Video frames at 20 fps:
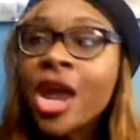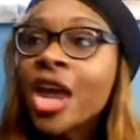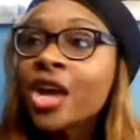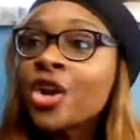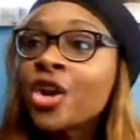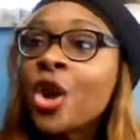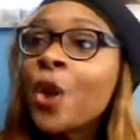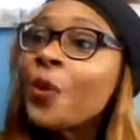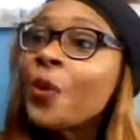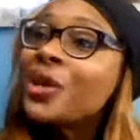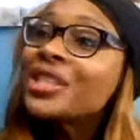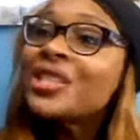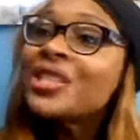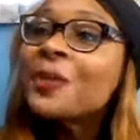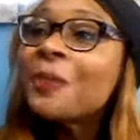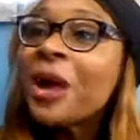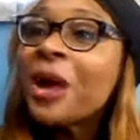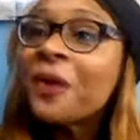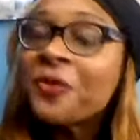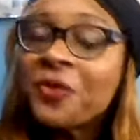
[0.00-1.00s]
Go into
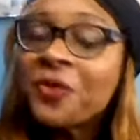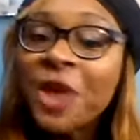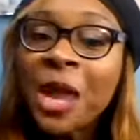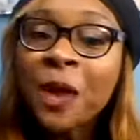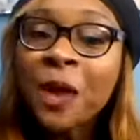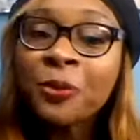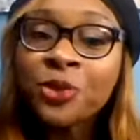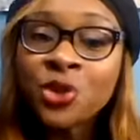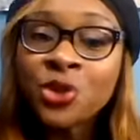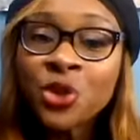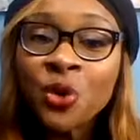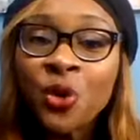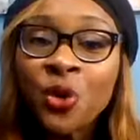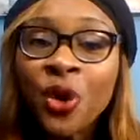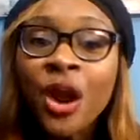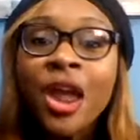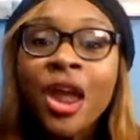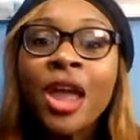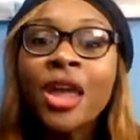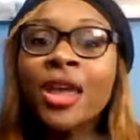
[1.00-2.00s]
my Fab Store
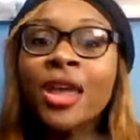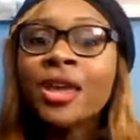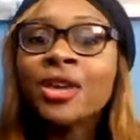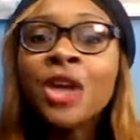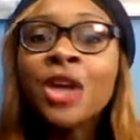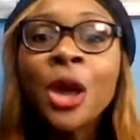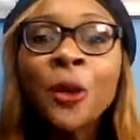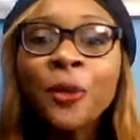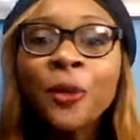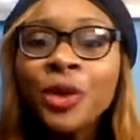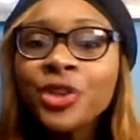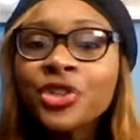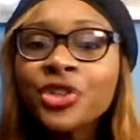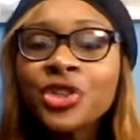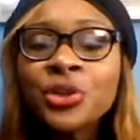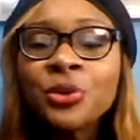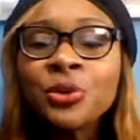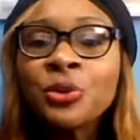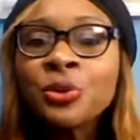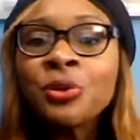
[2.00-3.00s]
and go
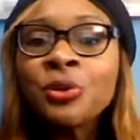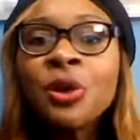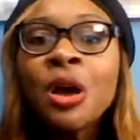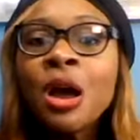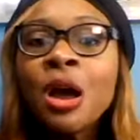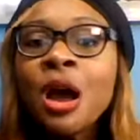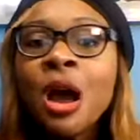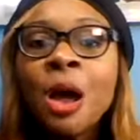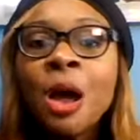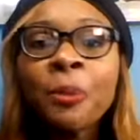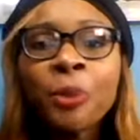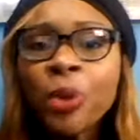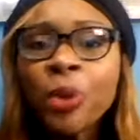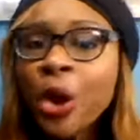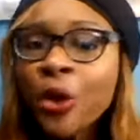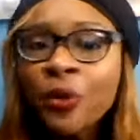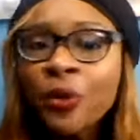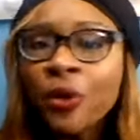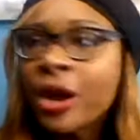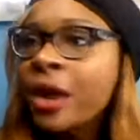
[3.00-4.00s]
into
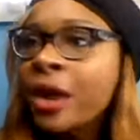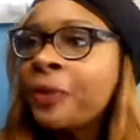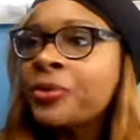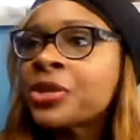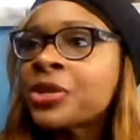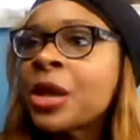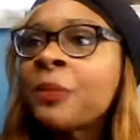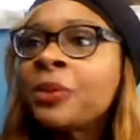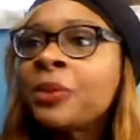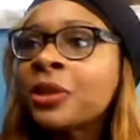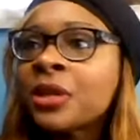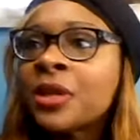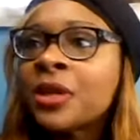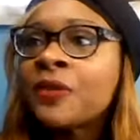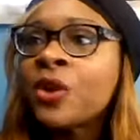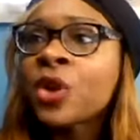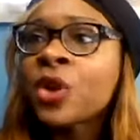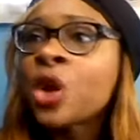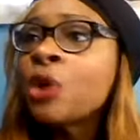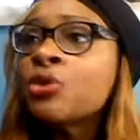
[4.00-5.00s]
programs, I believe, or
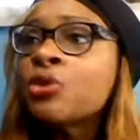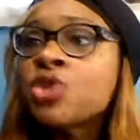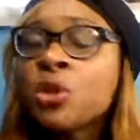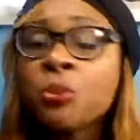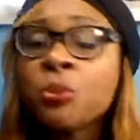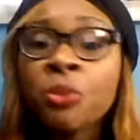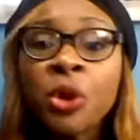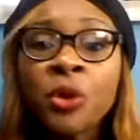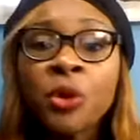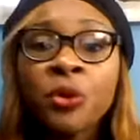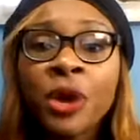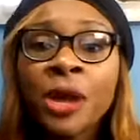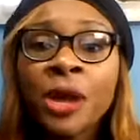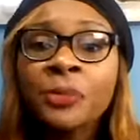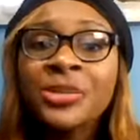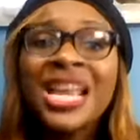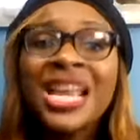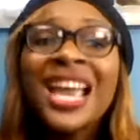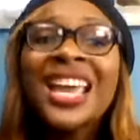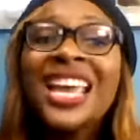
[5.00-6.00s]
coaching programs.
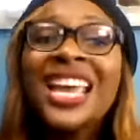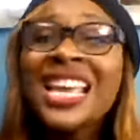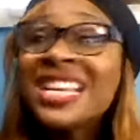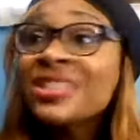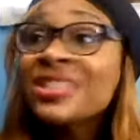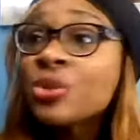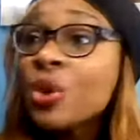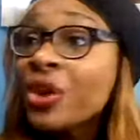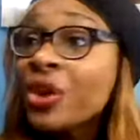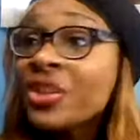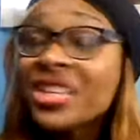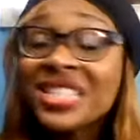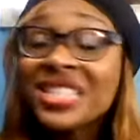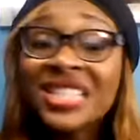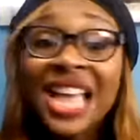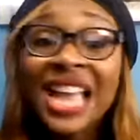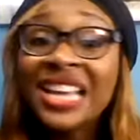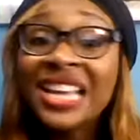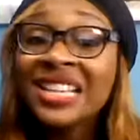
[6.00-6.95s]
It's on the site.